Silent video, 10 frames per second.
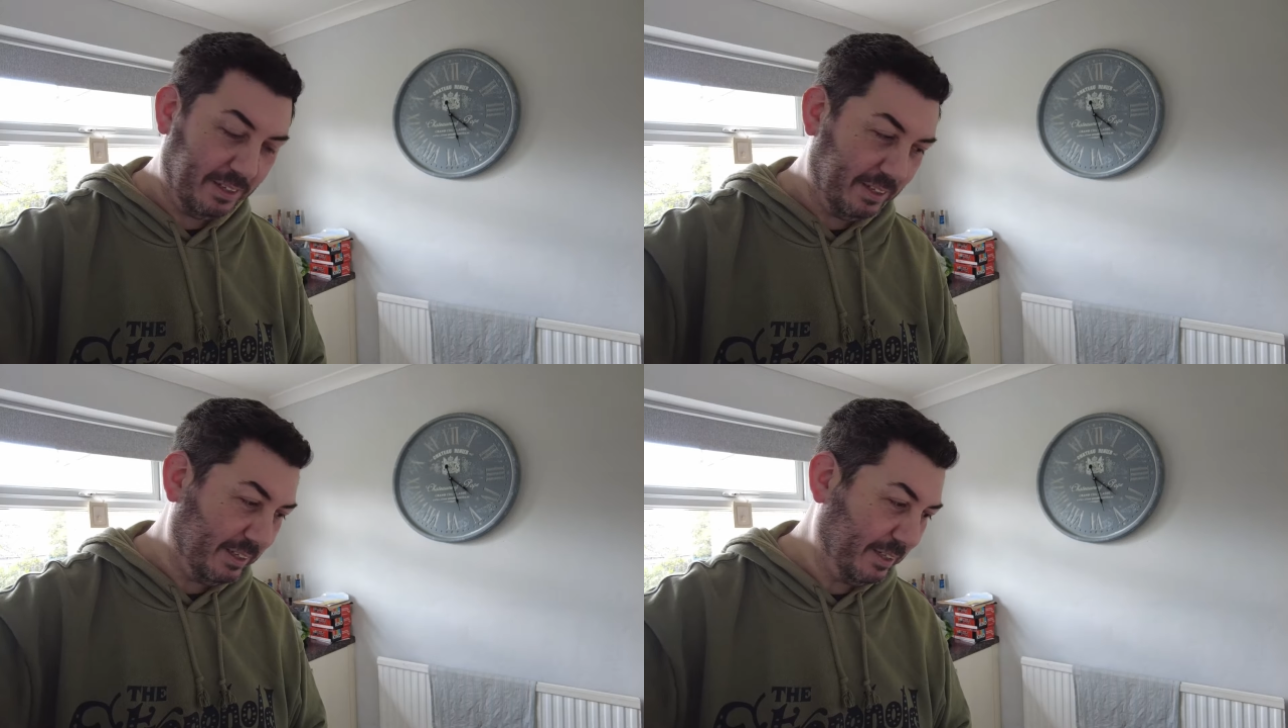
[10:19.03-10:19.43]

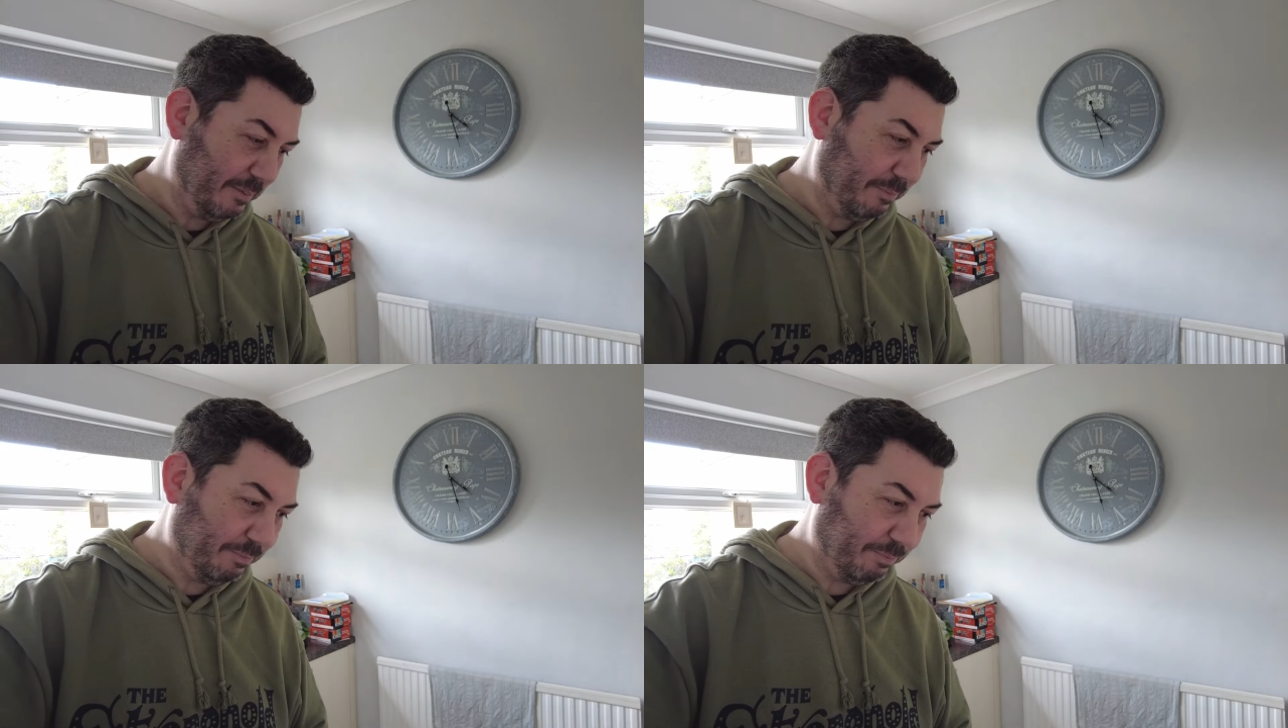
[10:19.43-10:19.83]

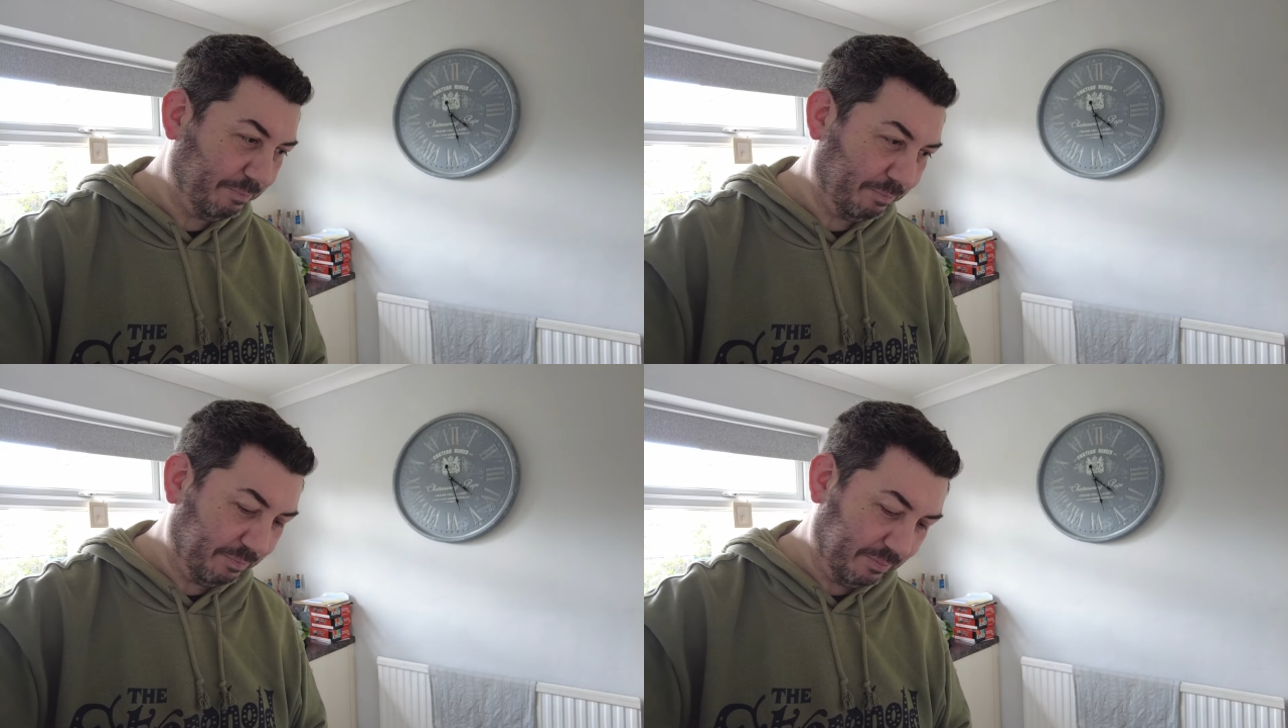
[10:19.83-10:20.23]
Um,
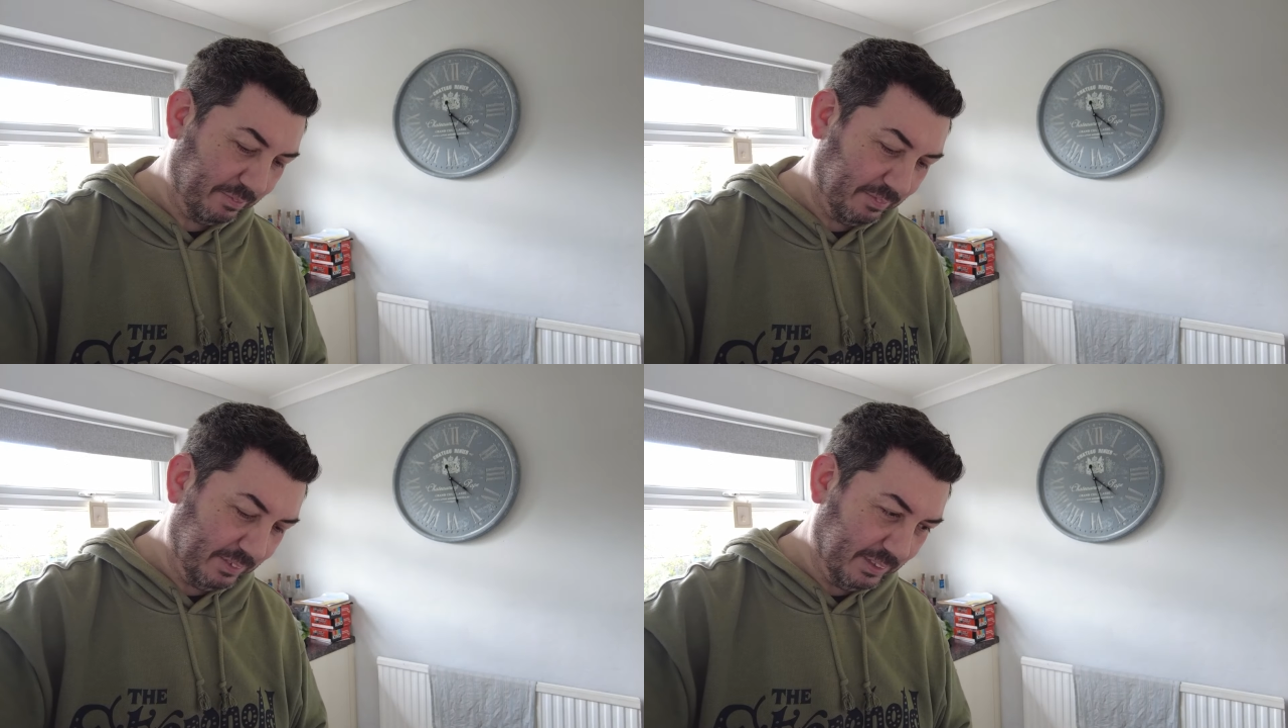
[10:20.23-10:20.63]

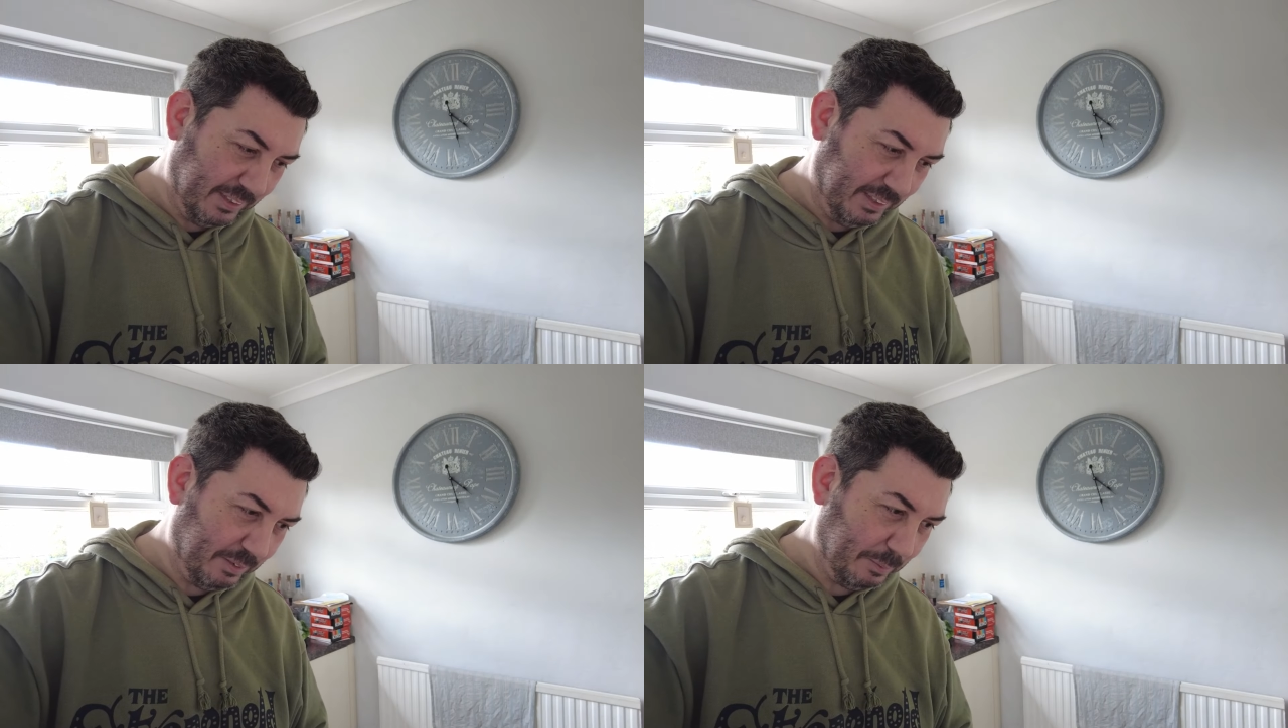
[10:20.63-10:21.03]

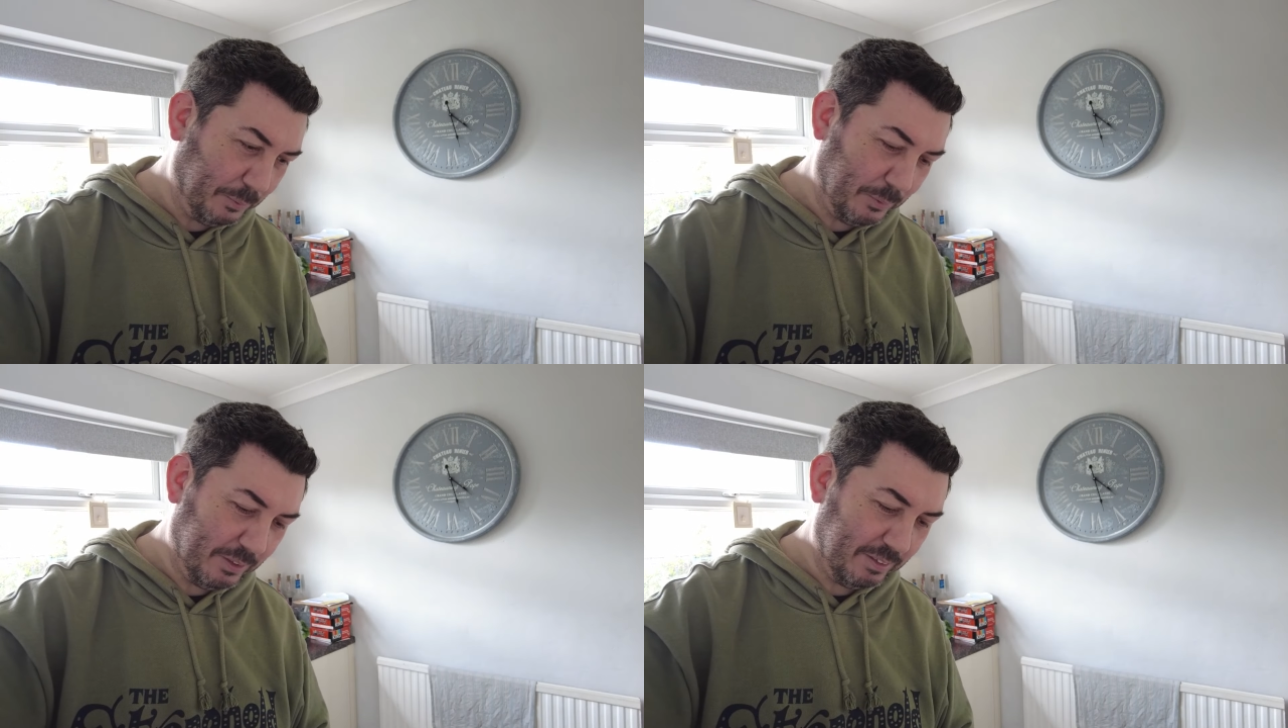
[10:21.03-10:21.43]
I'm gonna
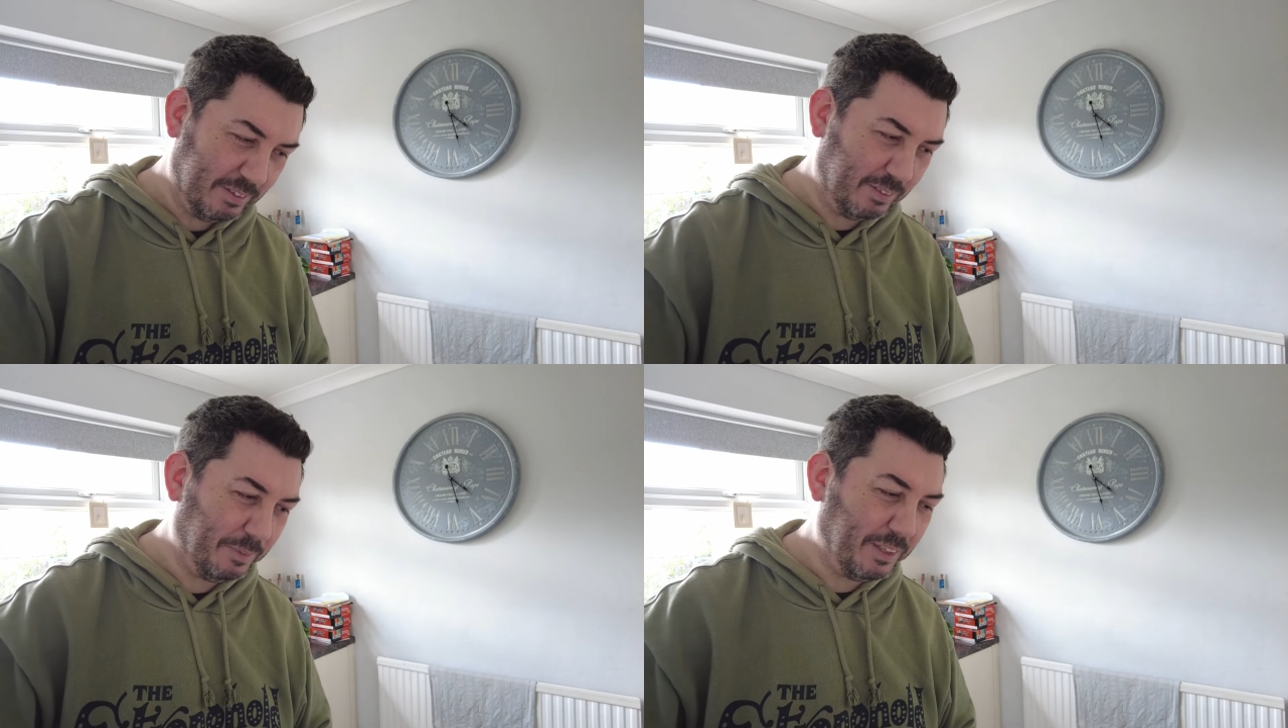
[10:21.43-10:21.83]
pull this.
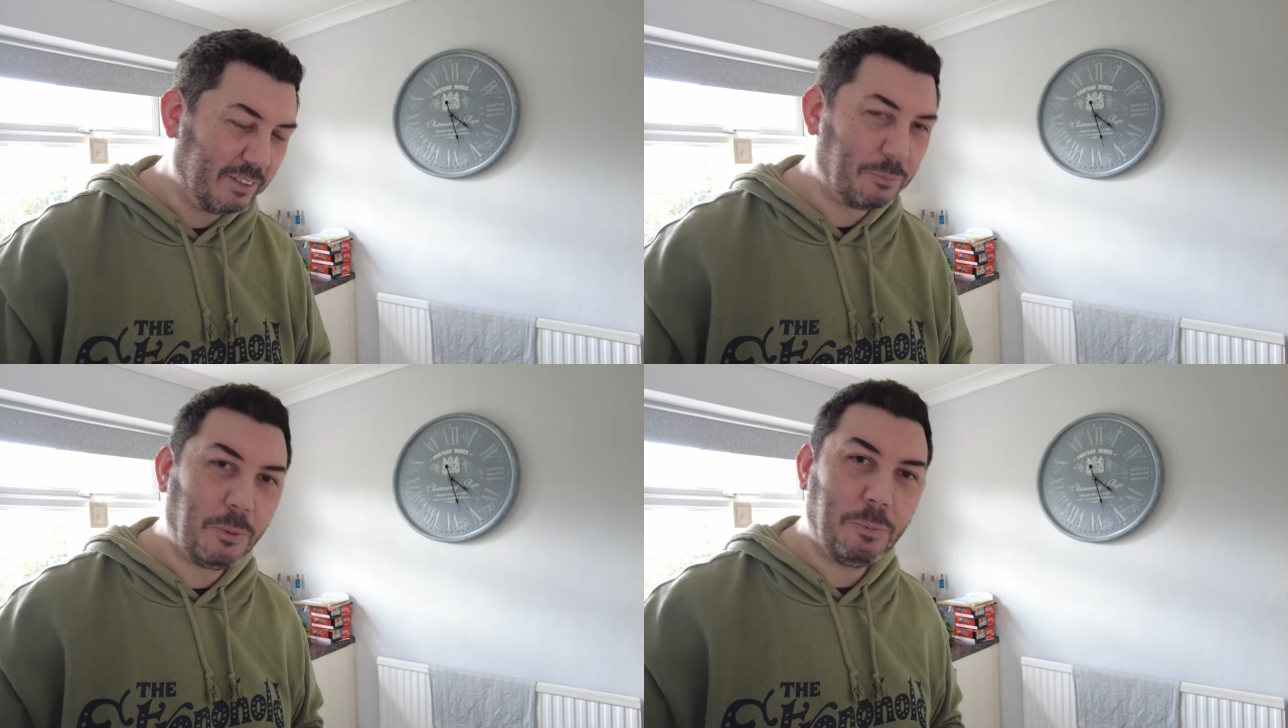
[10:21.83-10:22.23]
I mean,
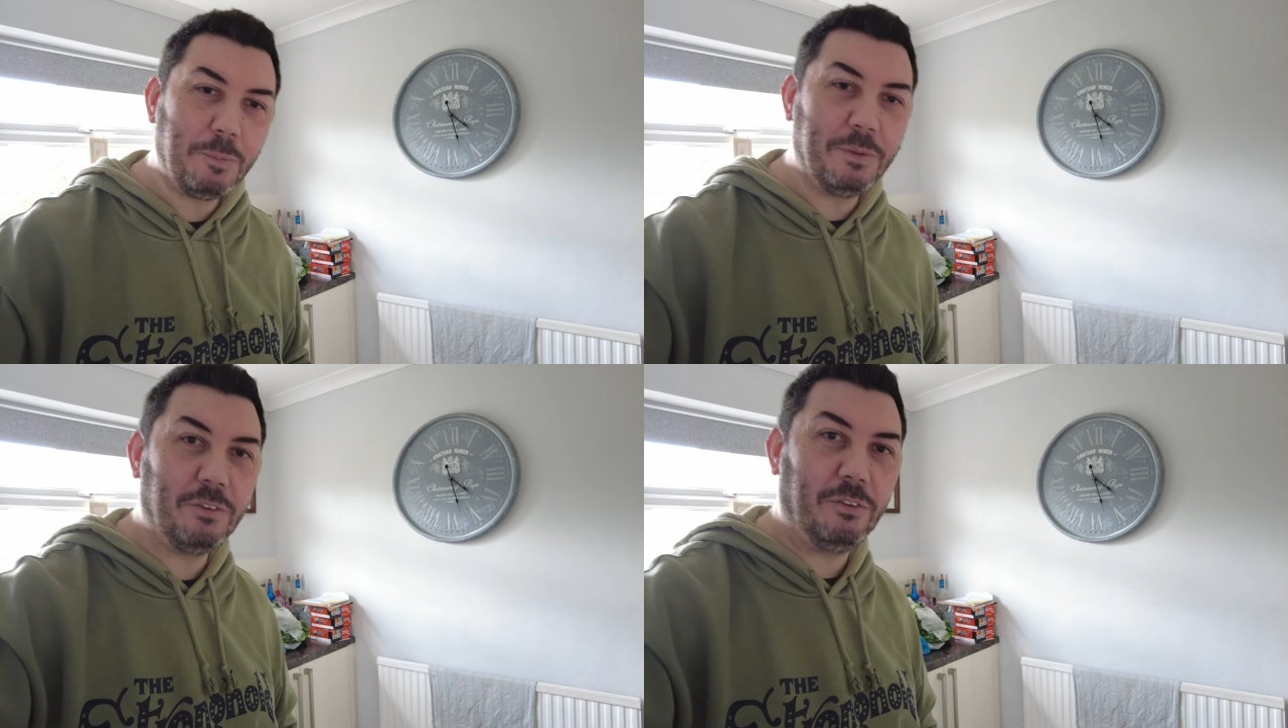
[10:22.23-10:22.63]
that's probably a
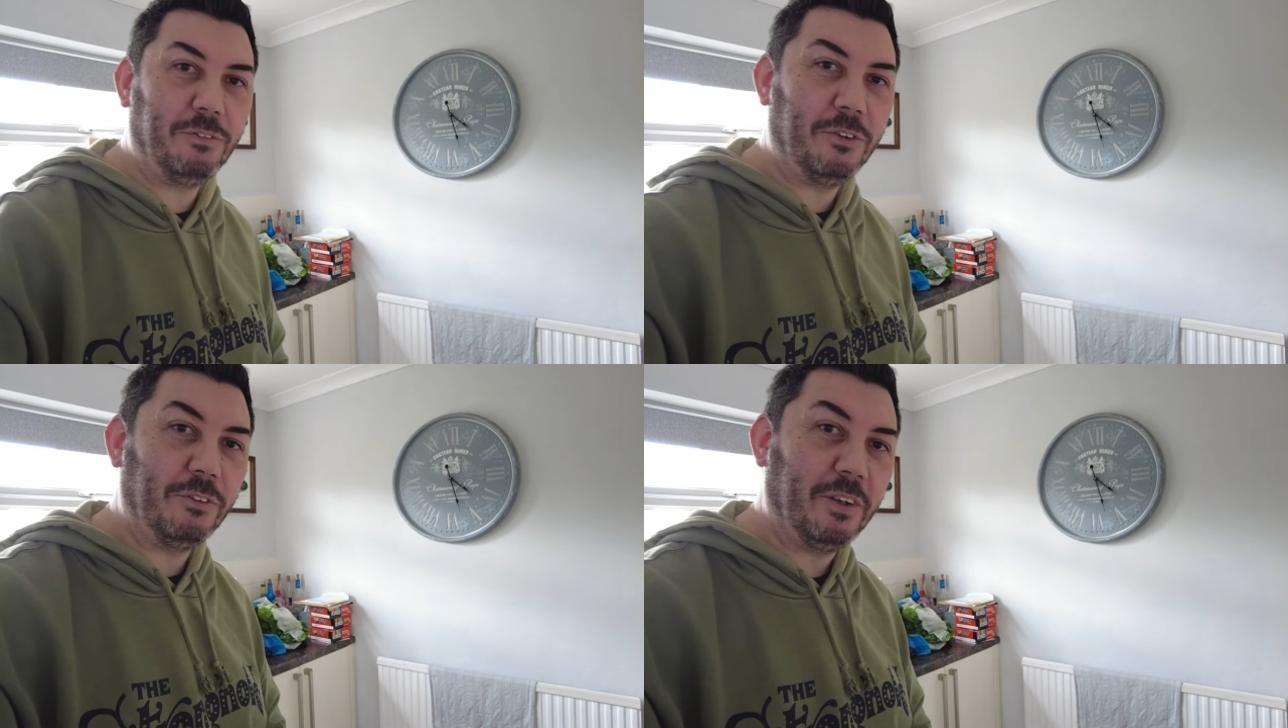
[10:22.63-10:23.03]
bit too full,